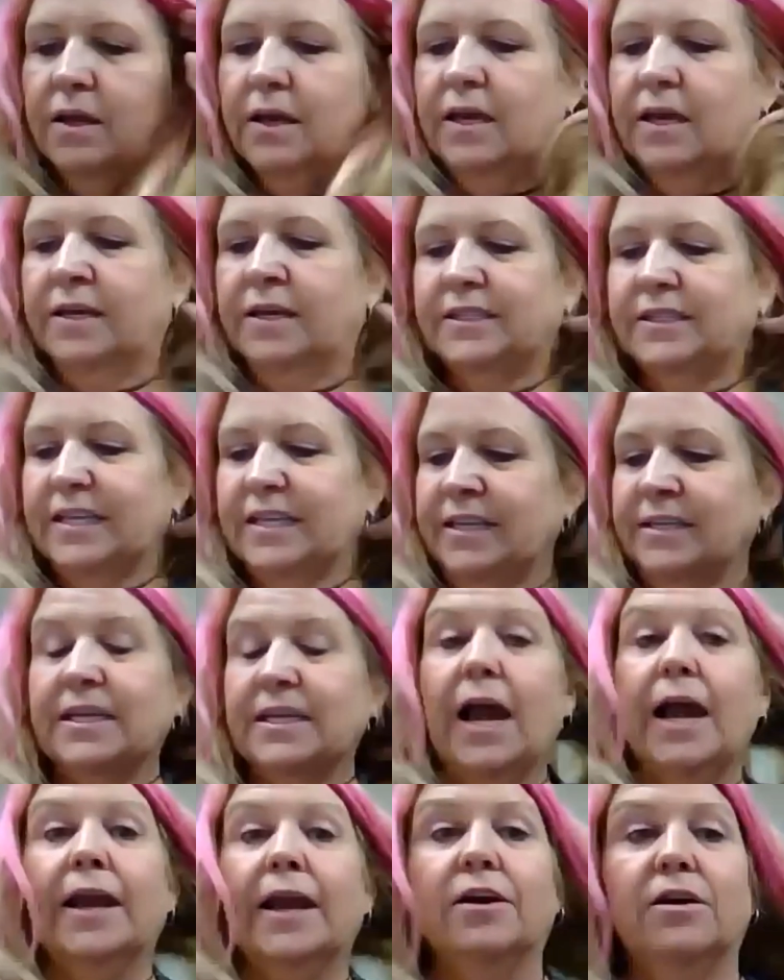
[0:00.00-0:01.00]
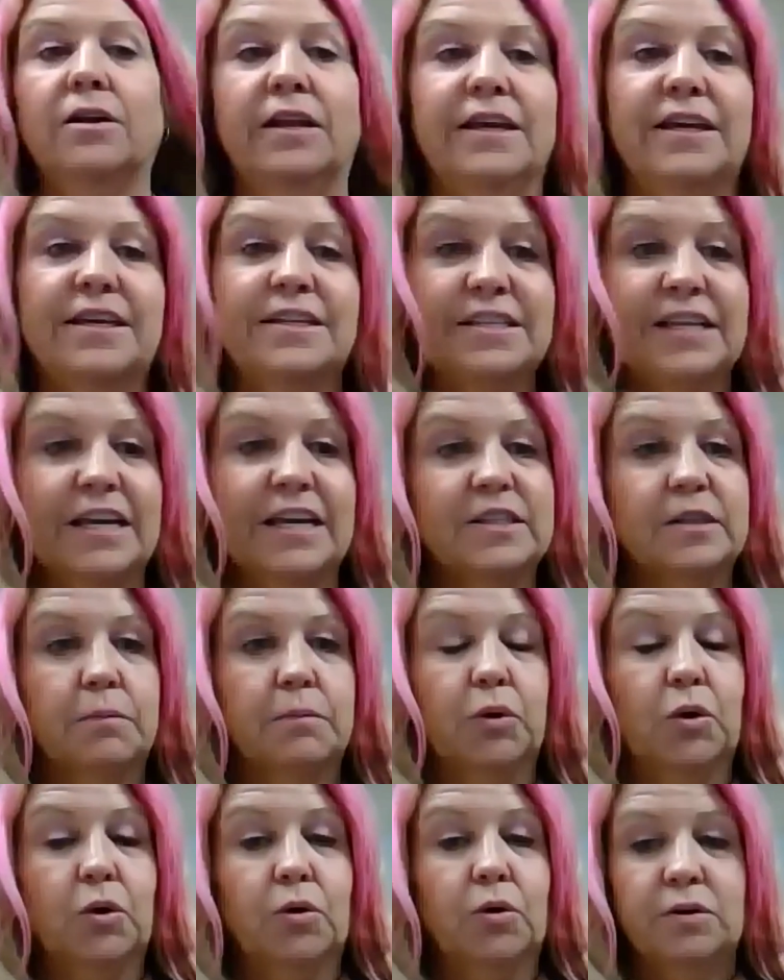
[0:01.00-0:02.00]
It's entirely
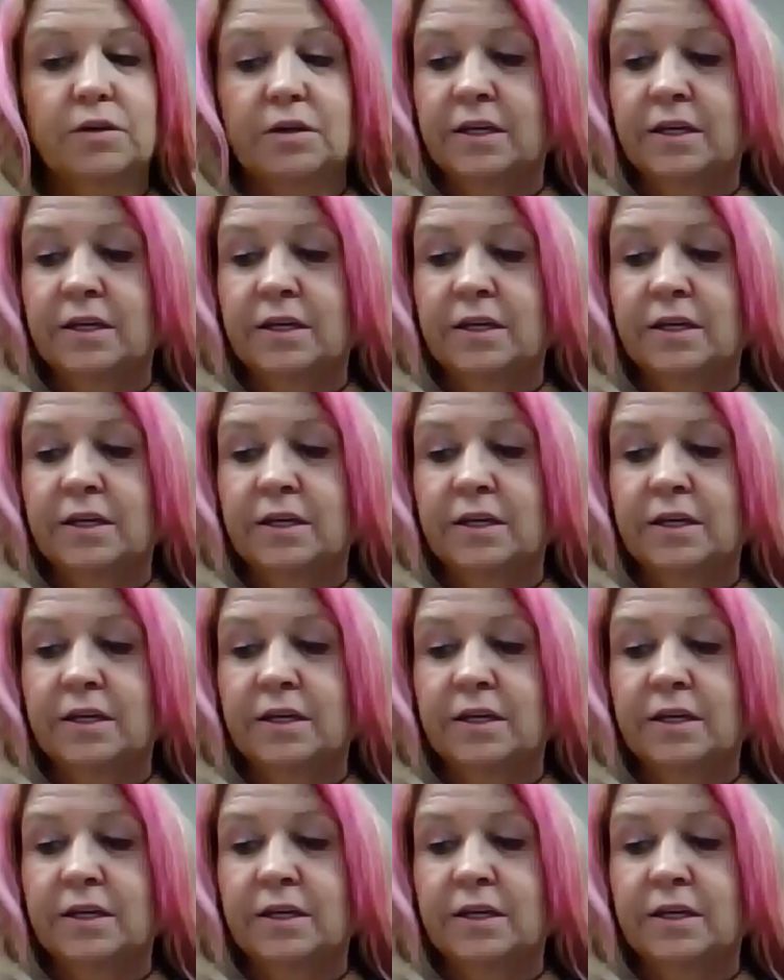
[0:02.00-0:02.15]
accessible.